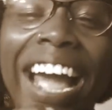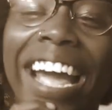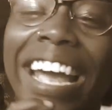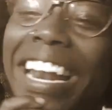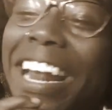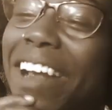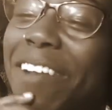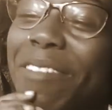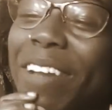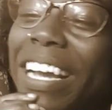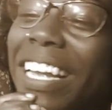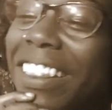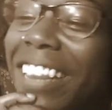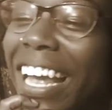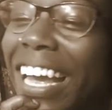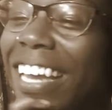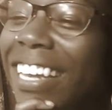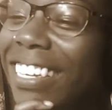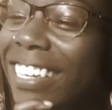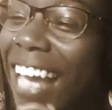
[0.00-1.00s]
I mean,
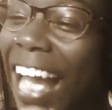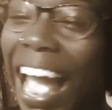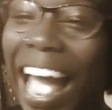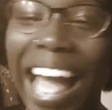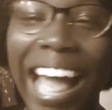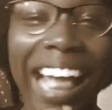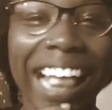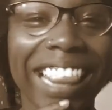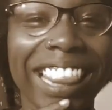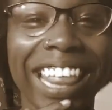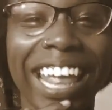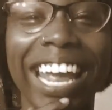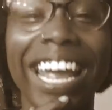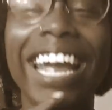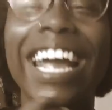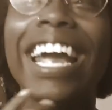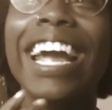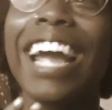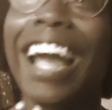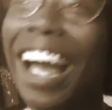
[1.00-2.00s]
like, yeah,
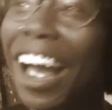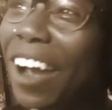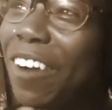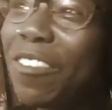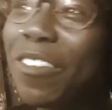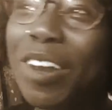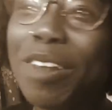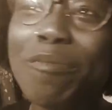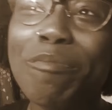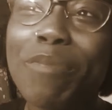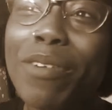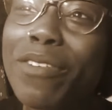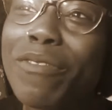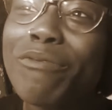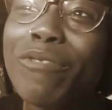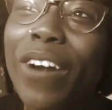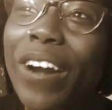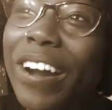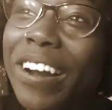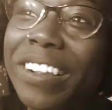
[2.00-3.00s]
like, I would have
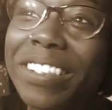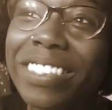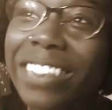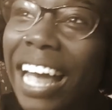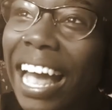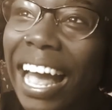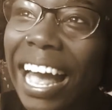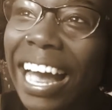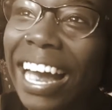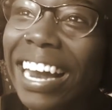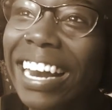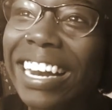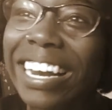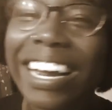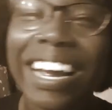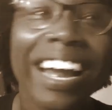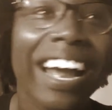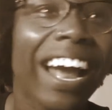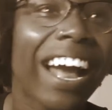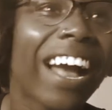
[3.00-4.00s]
preferred that.
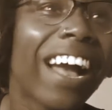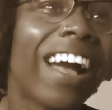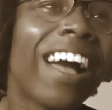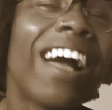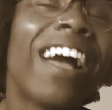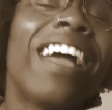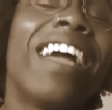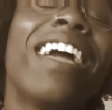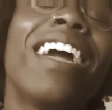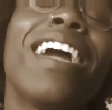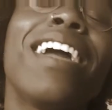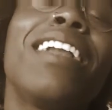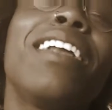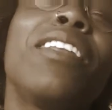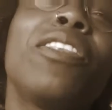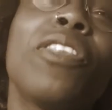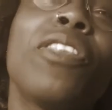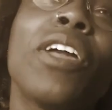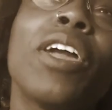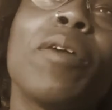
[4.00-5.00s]

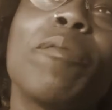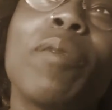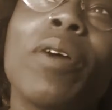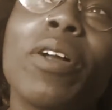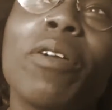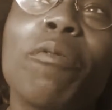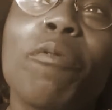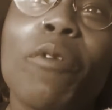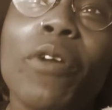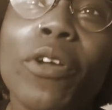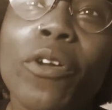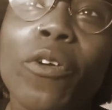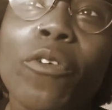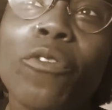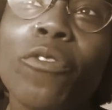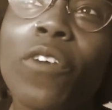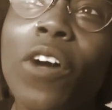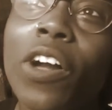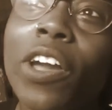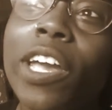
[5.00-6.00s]
Anything but real
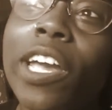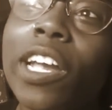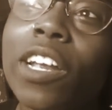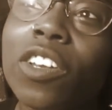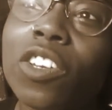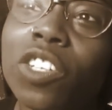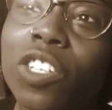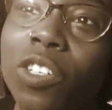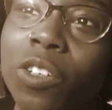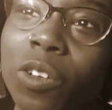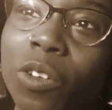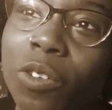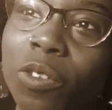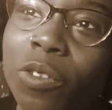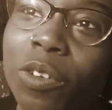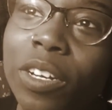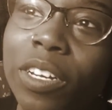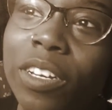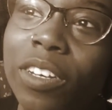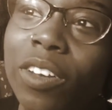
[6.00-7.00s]
fucking
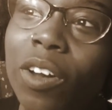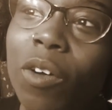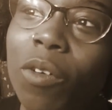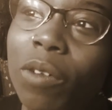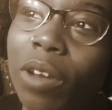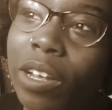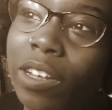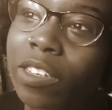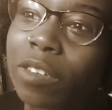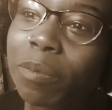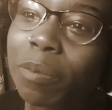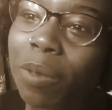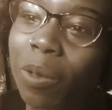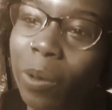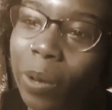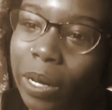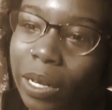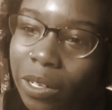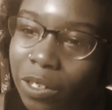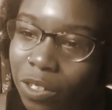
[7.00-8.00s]
children. Don't
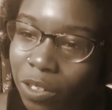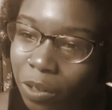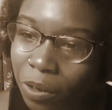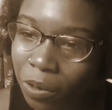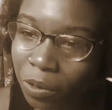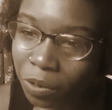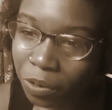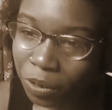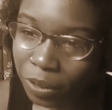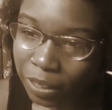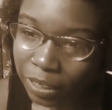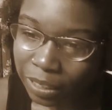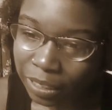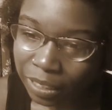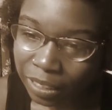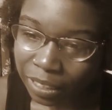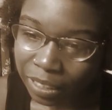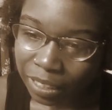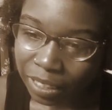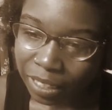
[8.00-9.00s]
exploit children.
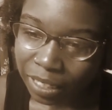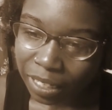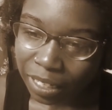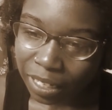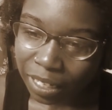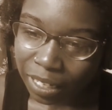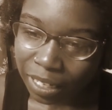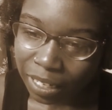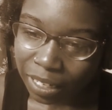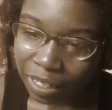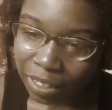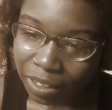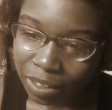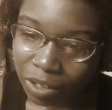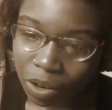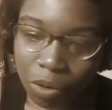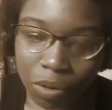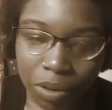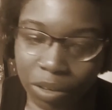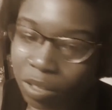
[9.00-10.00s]

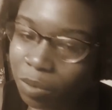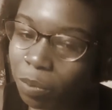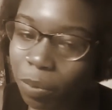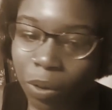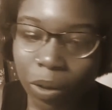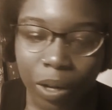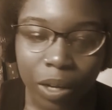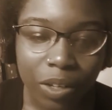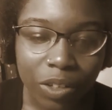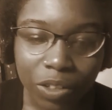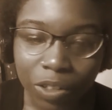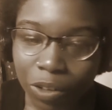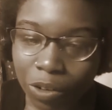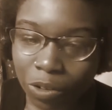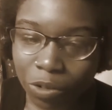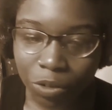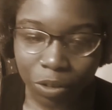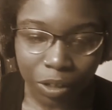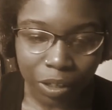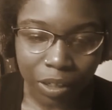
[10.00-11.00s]
Don't exploit
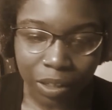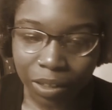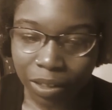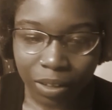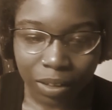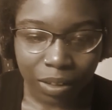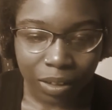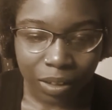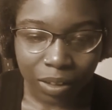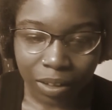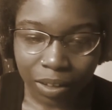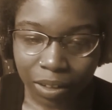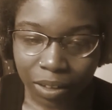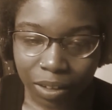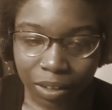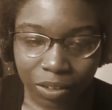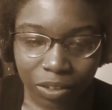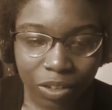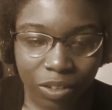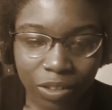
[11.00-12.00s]
children.
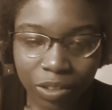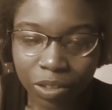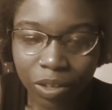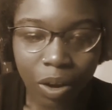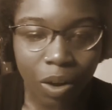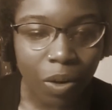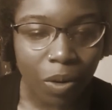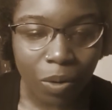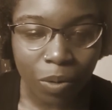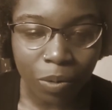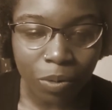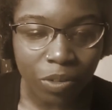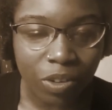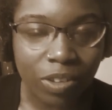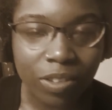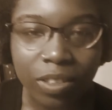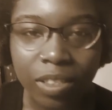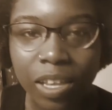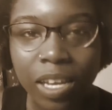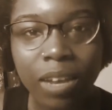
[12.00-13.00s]
Just don't.
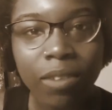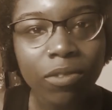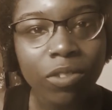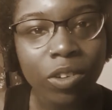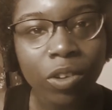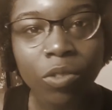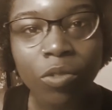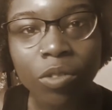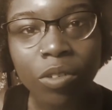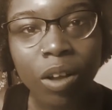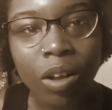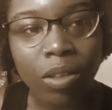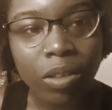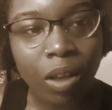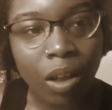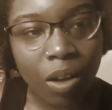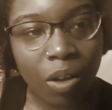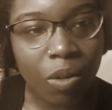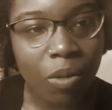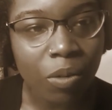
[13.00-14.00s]
Just leave children
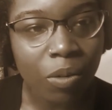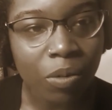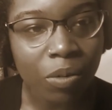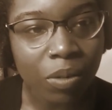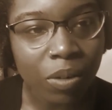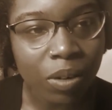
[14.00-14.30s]
alone.